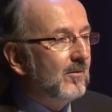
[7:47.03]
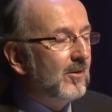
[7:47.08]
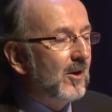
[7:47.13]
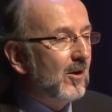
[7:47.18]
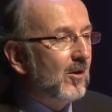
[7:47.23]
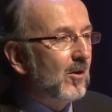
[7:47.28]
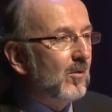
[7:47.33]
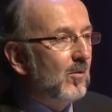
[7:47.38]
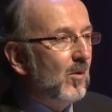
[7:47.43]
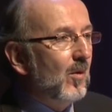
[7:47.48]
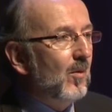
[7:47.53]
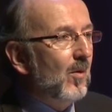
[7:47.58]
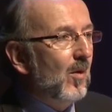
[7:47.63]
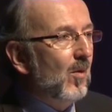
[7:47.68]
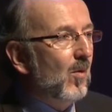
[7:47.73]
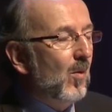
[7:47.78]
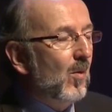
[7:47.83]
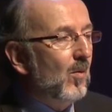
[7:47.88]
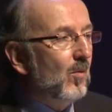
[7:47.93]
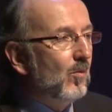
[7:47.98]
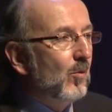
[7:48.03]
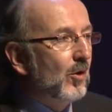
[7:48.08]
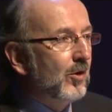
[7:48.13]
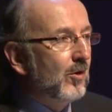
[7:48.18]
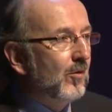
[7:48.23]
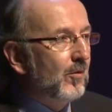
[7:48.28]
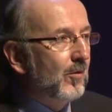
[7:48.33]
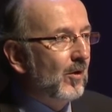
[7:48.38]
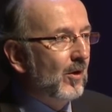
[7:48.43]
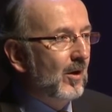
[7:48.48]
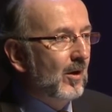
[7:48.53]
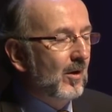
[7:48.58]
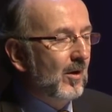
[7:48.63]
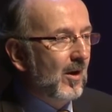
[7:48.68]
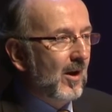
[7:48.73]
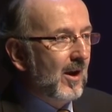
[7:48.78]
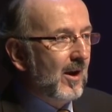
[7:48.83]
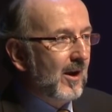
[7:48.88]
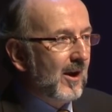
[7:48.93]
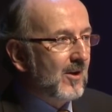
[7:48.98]
Their wonderful
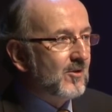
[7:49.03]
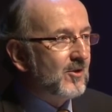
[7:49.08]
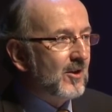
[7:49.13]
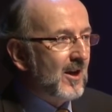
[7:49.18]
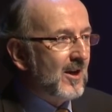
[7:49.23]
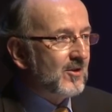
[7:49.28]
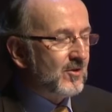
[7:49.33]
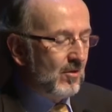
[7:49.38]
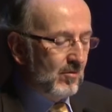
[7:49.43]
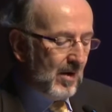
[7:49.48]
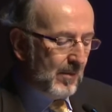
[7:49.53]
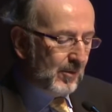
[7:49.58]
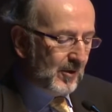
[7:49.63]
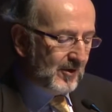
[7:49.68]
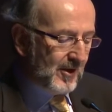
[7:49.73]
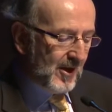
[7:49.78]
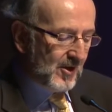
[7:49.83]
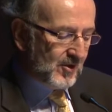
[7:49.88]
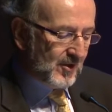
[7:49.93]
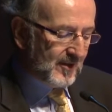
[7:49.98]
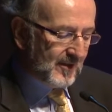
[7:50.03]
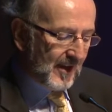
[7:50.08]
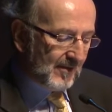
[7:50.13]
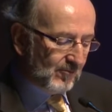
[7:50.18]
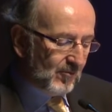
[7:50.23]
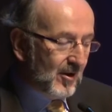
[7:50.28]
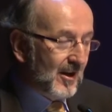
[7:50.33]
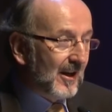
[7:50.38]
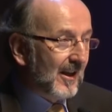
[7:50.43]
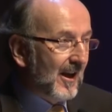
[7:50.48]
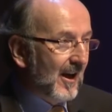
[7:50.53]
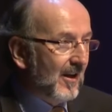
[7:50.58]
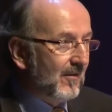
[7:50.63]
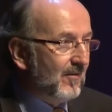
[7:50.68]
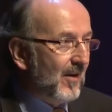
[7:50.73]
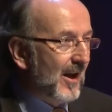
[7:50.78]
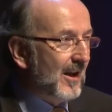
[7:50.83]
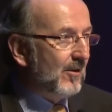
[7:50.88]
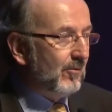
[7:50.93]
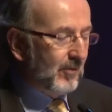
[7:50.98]
international reputations that really add
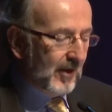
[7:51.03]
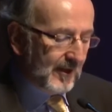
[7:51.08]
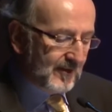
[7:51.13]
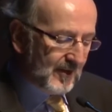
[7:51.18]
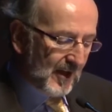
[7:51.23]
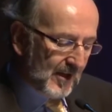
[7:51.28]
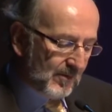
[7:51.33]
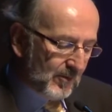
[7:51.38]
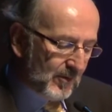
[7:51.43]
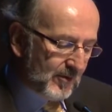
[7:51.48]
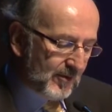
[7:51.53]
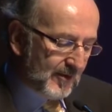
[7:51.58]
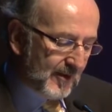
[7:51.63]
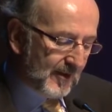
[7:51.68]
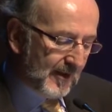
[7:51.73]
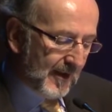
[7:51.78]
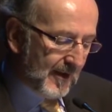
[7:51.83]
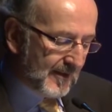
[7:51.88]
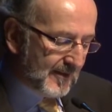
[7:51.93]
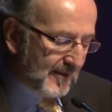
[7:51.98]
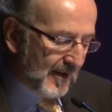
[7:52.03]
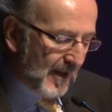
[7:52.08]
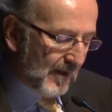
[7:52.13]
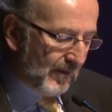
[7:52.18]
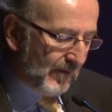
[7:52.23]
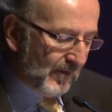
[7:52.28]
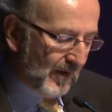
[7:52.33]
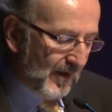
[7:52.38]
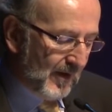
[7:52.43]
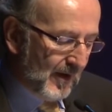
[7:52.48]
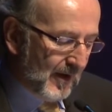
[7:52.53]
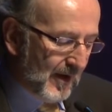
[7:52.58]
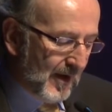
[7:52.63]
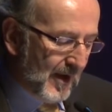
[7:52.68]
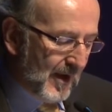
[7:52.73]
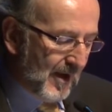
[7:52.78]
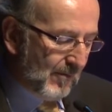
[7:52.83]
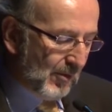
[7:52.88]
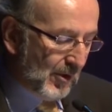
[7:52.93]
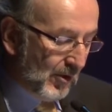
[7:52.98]
value and excitement to the day itself.
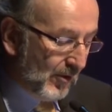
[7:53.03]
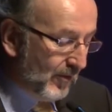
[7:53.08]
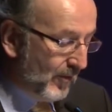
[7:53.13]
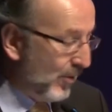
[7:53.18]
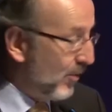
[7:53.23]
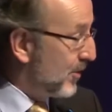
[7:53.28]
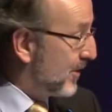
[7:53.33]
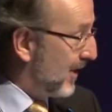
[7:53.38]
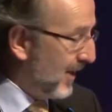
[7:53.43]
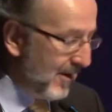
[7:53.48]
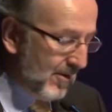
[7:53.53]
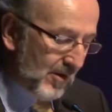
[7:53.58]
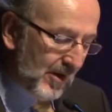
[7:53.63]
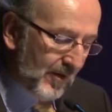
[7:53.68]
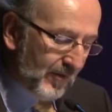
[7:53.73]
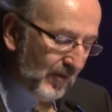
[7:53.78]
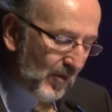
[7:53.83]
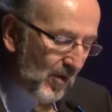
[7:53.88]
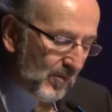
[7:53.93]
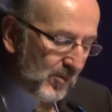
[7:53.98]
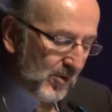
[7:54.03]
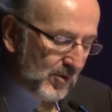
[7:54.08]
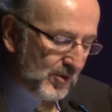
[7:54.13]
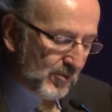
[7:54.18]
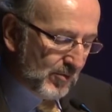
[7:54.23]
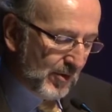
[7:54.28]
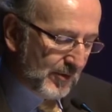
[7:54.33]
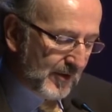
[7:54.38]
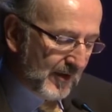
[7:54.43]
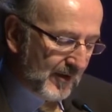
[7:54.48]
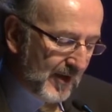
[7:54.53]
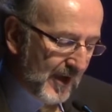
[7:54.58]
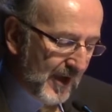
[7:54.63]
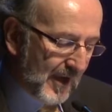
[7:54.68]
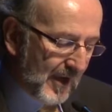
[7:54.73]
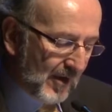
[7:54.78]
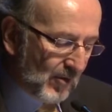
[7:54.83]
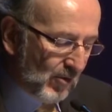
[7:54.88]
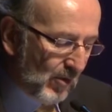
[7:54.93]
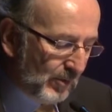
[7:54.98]
We look forward to hearing from you throughout the
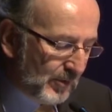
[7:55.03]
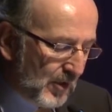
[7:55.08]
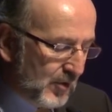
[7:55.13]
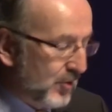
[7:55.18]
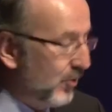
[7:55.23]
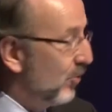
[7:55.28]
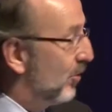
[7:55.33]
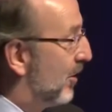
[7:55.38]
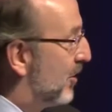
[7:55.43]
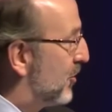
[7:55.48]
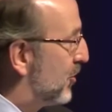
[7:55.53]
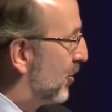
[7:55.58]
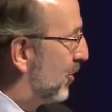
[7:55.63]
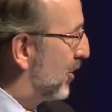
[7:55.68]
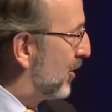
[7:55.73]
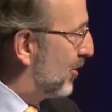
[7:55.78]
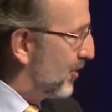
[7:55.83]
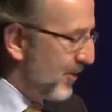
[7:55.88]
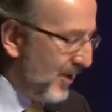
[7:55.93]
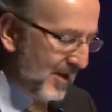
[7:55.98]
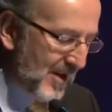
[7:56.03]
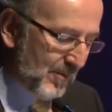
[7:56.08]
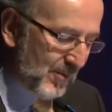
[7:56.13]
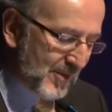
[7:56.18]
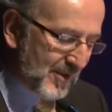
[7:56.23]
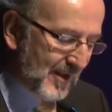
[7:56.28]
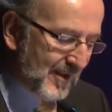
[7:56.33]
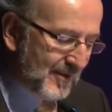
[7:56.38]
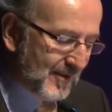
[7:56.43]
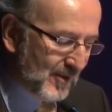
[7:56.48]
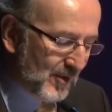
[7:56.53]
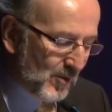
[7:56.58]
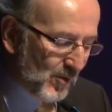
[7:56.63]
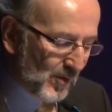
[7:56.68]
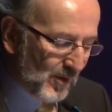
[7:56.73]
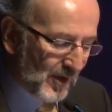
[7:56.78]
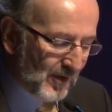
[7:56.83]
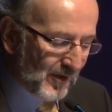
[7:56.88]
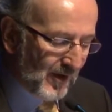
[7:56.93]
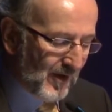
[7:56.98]
day and hope that you'll enjoy your time at
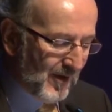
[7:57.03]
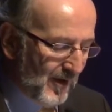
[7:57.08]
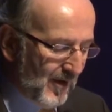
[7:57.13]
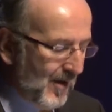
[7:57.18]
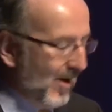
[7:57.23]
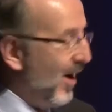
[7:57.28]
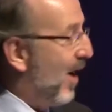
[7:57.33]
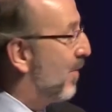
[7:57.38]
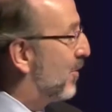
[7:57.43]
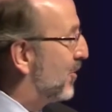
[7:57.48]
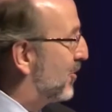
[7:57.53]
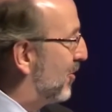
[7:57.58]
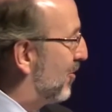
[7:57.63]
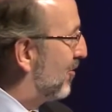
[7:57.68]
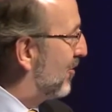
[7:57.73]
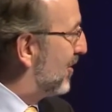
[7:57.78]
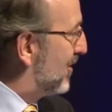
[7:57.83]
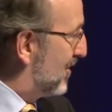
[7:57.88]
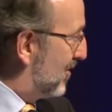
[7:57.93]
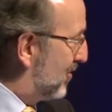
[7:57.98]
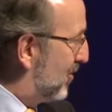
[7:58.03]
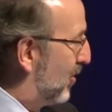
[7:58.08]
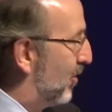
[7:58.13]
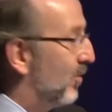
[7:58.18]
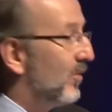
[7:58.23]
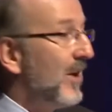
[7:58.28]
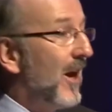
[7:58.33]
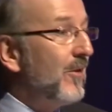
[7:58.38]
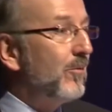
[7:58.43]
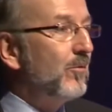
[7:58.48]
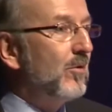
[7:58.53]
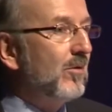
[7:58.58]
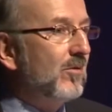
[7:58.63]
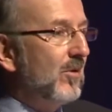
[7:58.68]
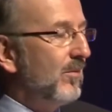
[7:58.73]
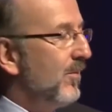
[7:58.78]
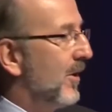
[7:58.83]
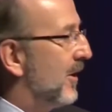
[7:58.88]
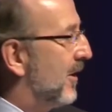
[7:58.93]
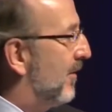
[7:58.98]
DCU and opportunity to network
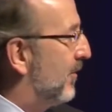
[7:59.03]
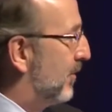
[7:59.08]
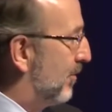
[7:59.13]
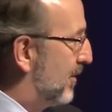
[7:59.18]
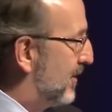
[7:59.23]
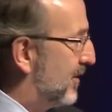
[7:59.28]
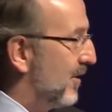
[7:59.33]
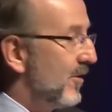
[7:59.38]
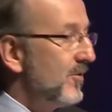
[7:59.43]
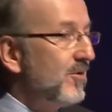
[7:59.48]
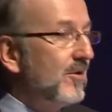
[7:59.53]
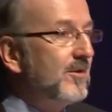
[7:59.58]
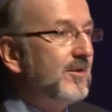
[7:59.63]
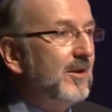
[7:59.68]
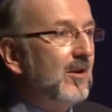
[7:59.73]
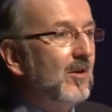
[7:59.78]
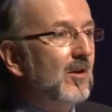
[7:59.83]
with many of the researchers